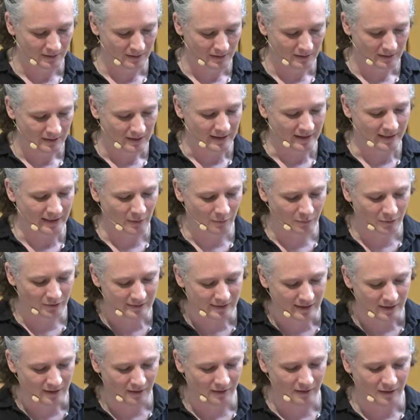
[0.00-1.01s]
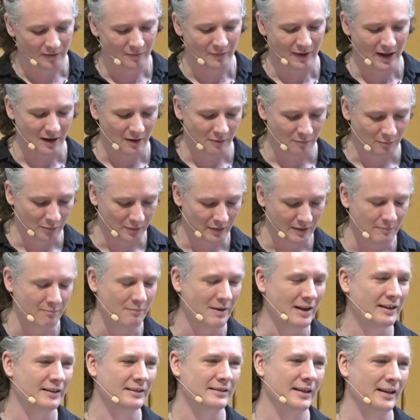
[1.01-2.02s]
And they will tell of how
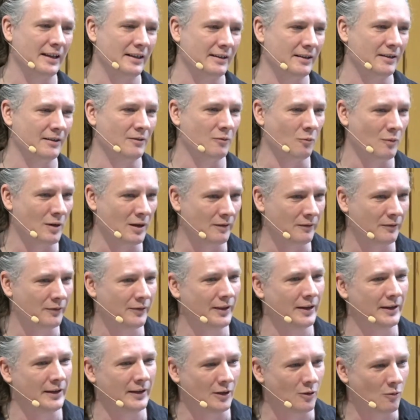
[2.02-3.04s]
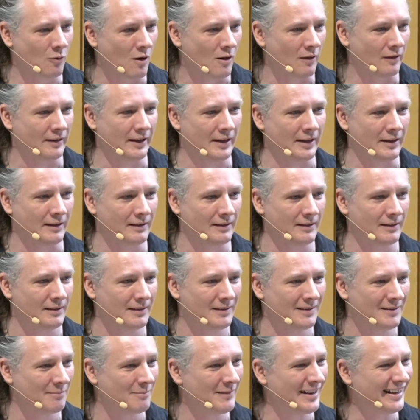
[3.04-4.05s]
premeditated wealth inequality
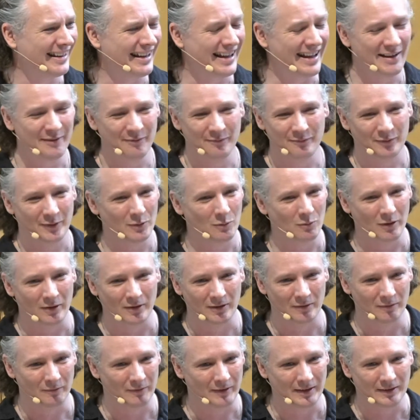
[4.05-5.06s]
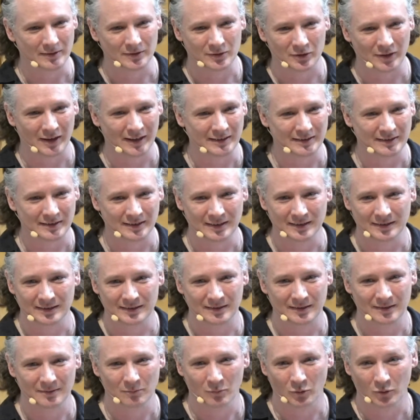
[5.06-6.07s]
made every one of these
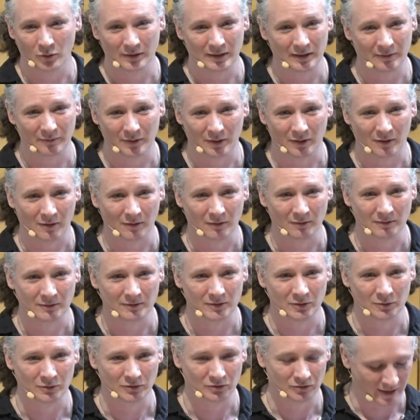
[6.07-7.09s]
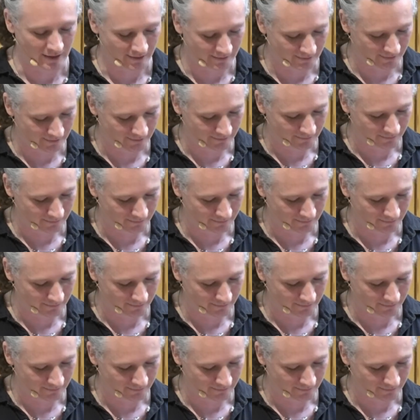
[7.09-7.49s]
crises more difficult to address.